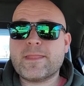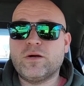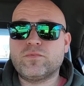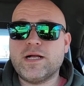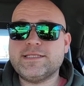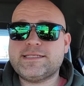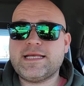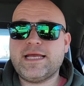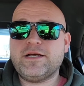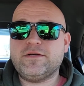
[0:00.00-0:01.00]
run
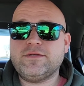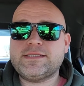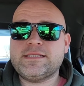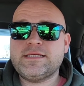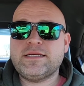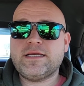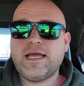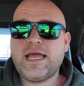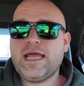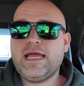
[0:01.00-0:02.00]
sales,
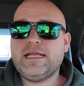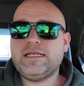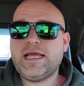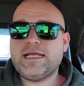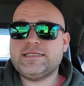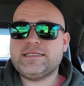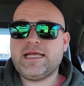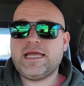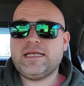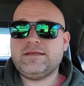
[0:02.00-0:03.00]
and and
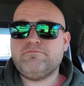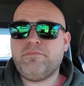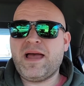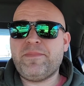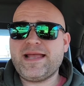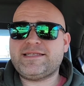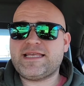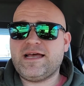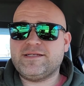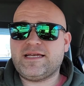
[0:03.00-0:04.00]
and my base
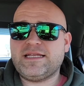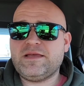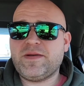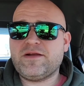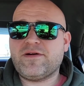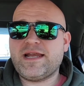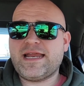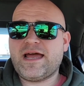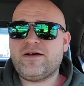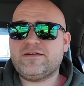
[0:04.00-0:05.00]
sales on eBay right
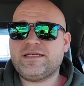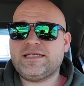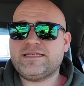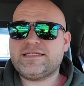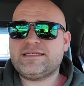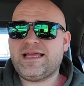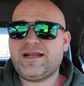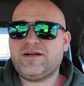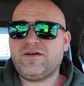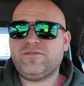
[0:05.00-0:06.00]
now is I
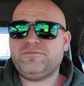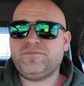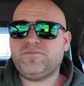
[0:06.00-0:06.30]
don't know